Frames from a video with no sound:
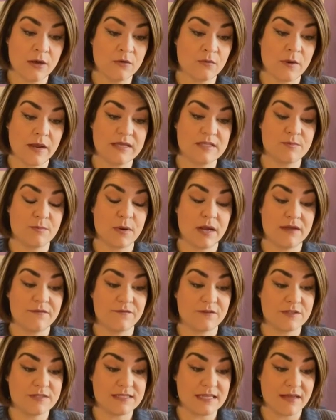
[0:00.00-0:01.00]
unraised bread
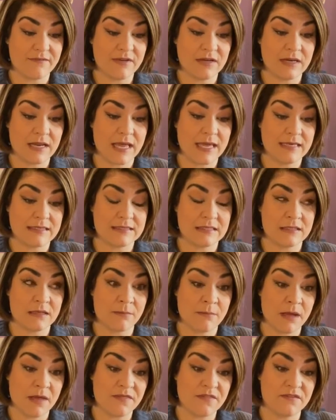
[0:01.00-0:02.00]
for 7 days in the
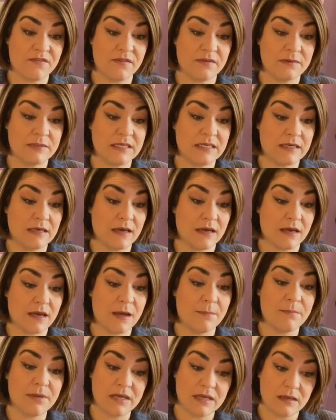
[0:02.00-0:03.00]
month of
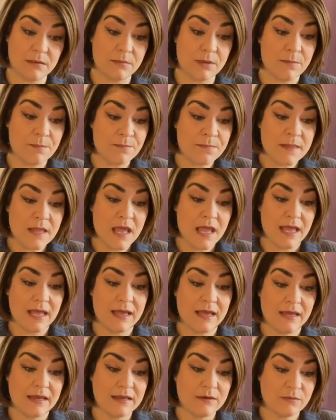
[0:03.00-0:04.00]
Abib
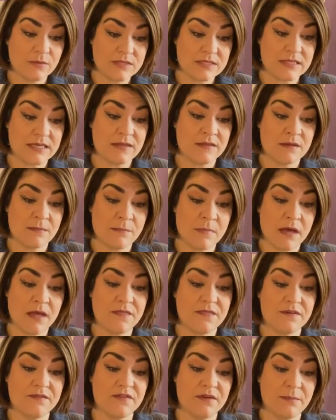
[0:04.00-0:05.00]
it was in the
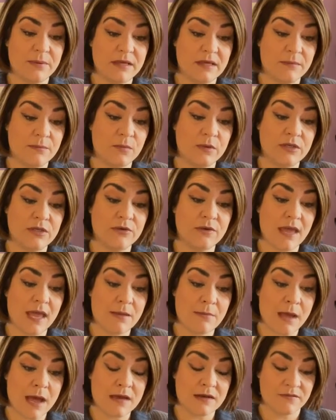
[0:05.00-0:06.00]
month of Abib when you
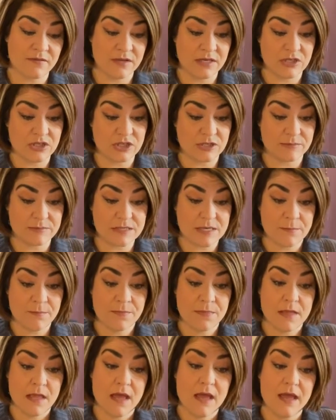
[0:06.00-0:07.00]
came out of Egypt
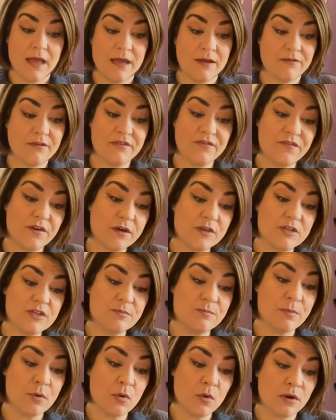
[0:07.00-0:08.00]
Every
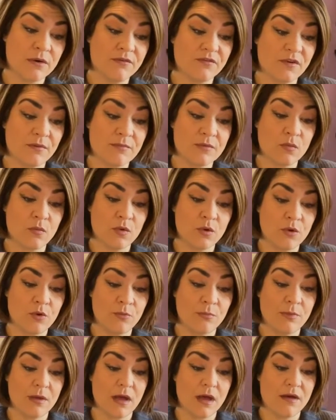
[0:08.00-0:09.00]
firstborn from the
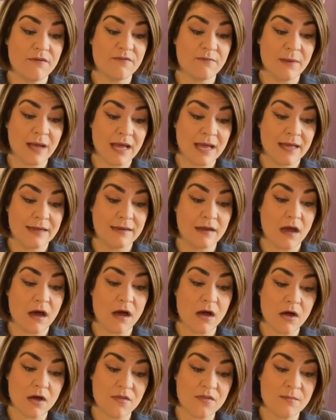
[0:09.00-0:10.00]
womb of mine,
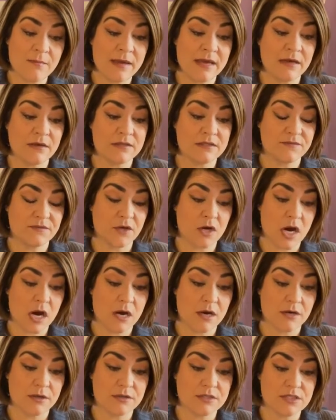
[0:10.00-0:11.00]
all the males of your
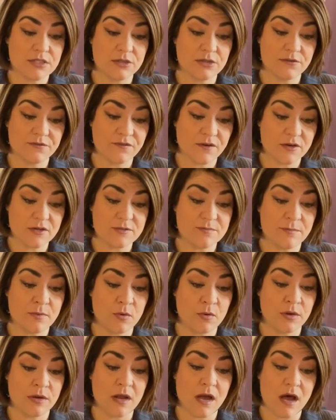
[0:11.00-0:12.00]
herds, your
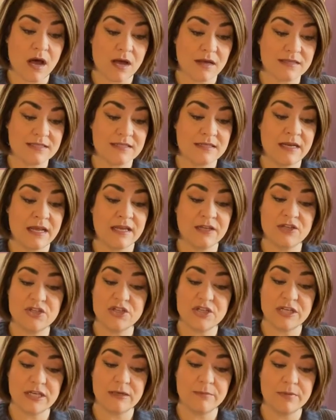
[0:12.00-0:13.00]
firstborn oxen and
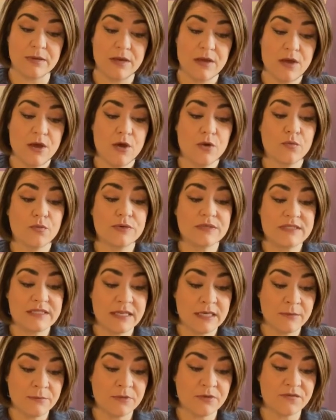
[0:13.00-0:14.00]
sheep,
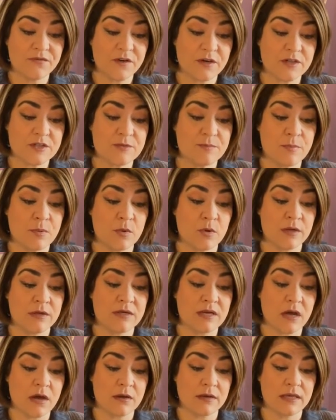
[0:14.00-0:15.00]
redeem your firstborn
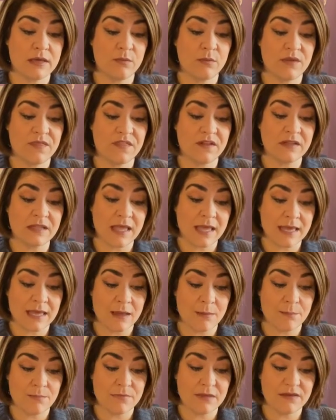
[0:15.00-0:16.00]
donkey with a
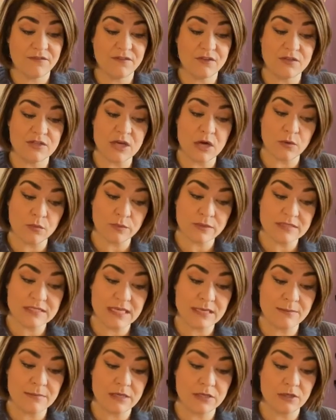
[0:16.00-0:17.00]
lamb. If you don't
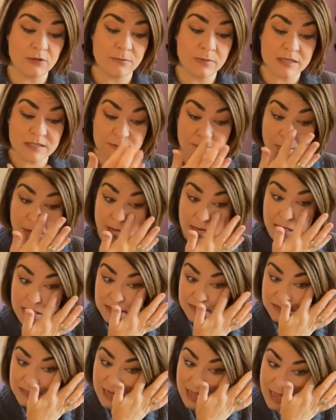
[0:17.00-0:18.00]
redeem it, you must break
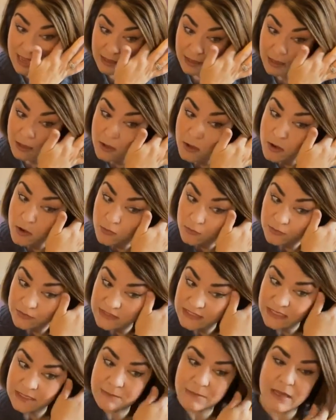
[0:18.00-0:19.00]
its neck.
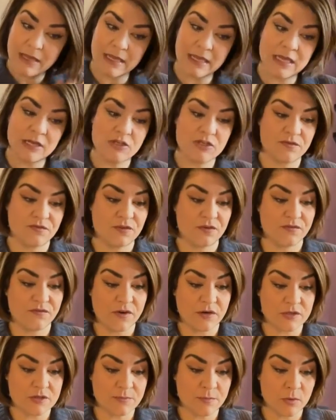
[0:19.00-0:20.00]
Redeem each of your
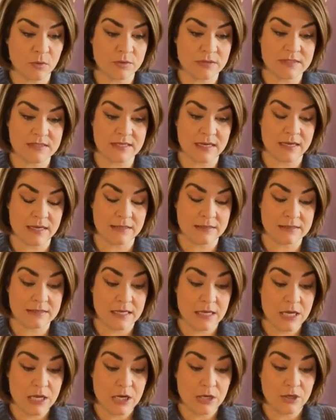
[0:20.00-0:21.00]
firstborn sons.
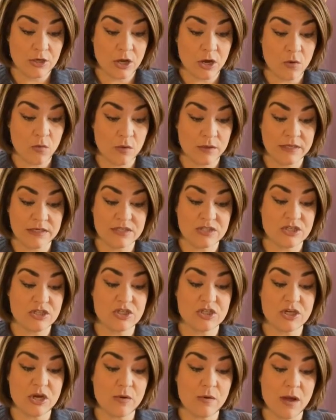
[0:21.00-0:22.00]
No one is to
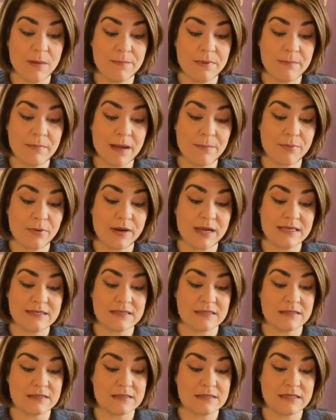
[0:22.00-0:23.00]
show up in my
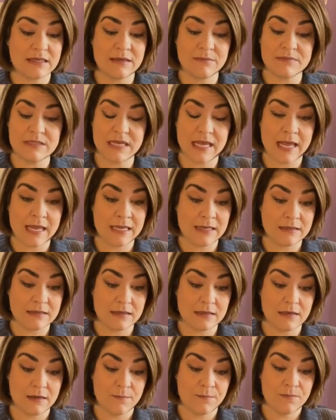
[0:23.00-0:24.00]
presence empty
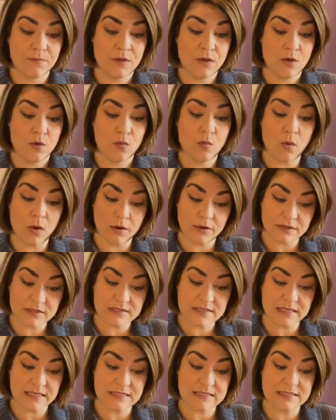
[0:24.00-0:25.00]
handed. Work
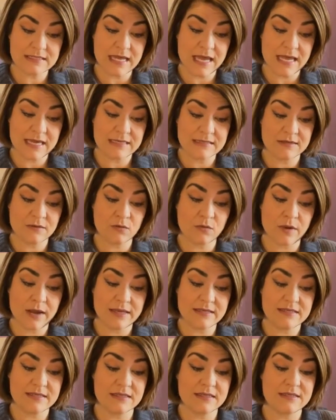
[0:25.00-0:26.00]
six days and
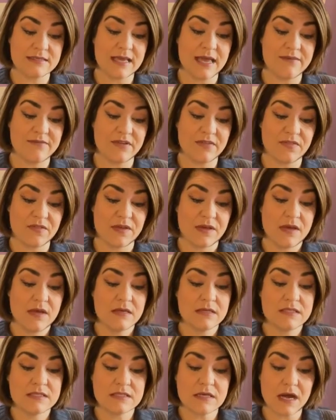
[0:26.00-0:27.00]
rest the seventh.
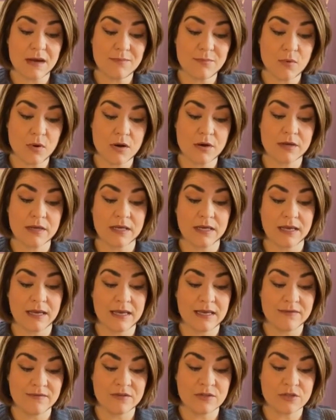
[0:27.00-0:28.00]
Stop working
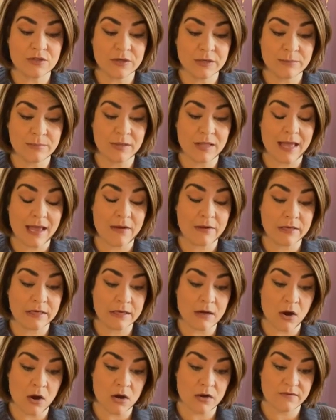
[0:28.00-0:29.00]
even during plowing
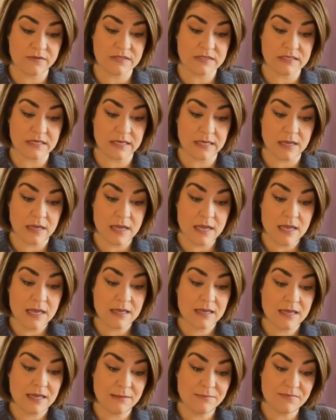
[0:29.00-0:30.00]
and harvesting.
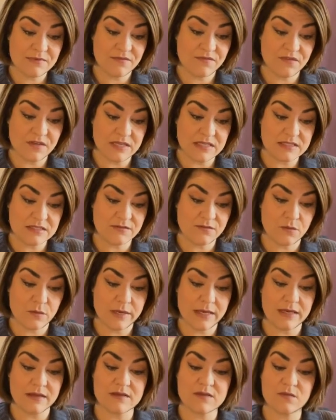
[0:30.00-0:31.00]
Keep the Feast of
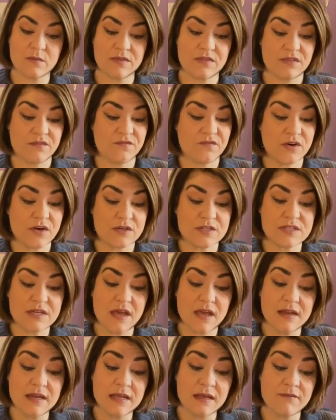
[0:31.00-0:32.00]
Weeks with the first
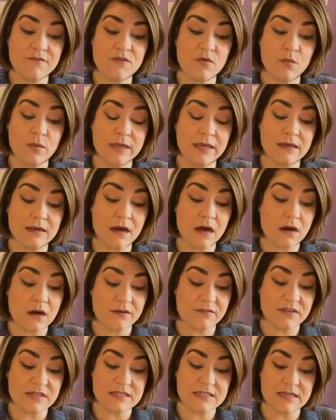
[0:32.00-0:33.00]
cutting of the wheat
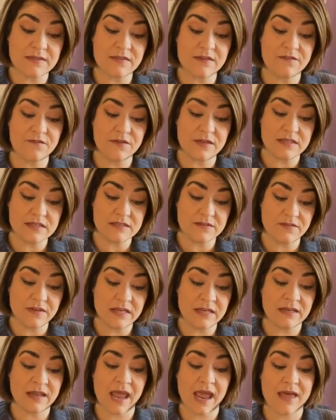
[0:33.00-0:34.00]
harvest and the Feast of
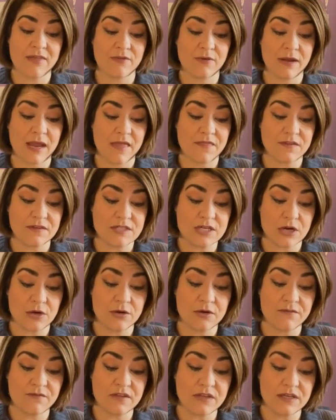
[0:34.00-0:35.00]
Ingathering at the
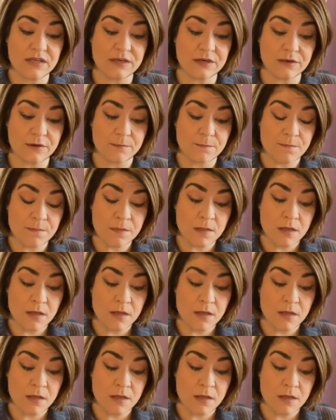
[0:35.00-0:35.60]
turn of the year.